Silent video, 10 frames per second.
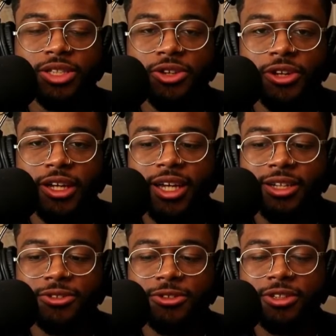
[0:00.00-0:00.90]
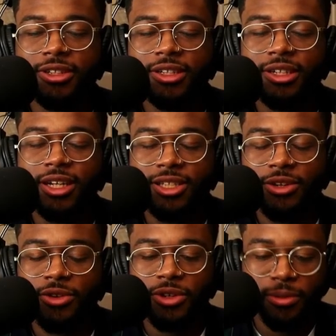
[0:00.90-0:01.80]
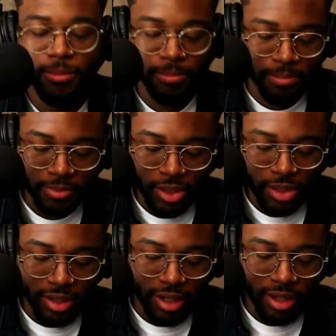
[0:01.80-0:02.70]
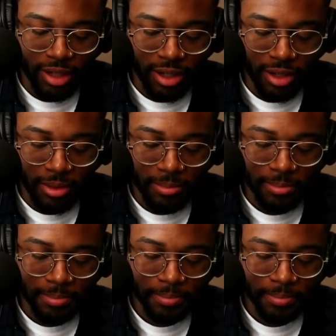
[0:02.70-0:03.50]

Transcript: this show to get canceled. It's so good. Um,